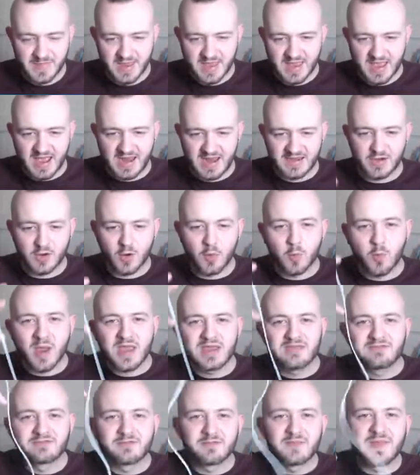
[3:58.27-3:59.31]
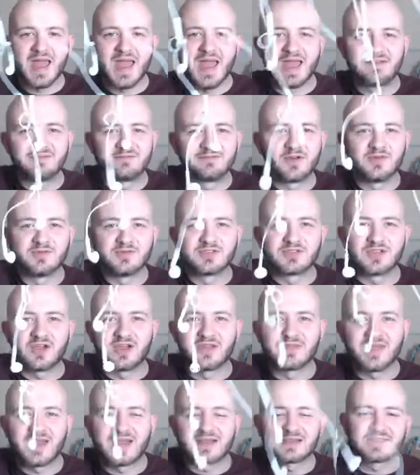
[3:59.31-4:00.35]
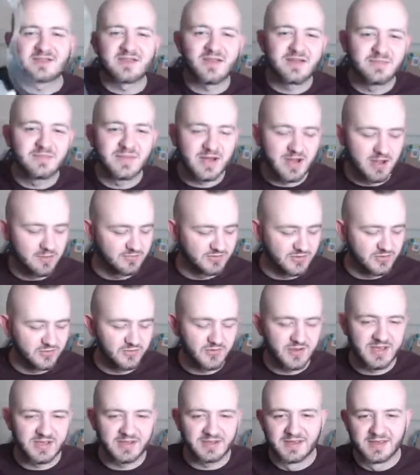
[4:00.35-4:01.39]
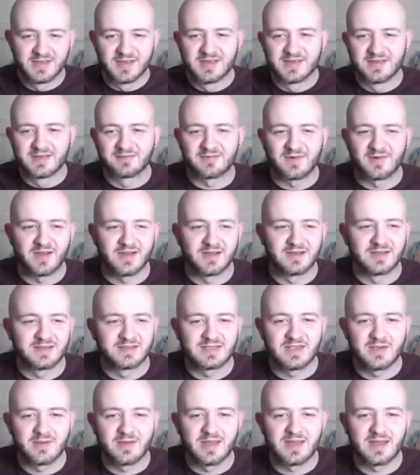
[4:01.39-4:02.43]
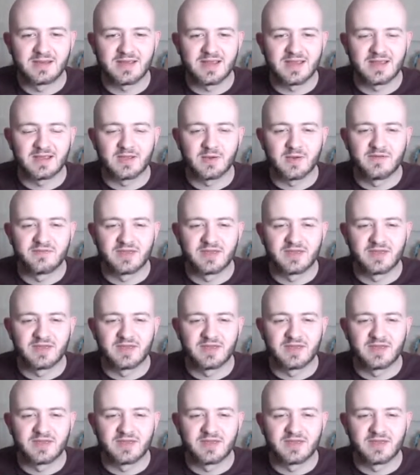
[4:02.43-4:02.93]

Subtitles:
And away from the headphone side. That side becomes annoying. Right, let's go ahead and go over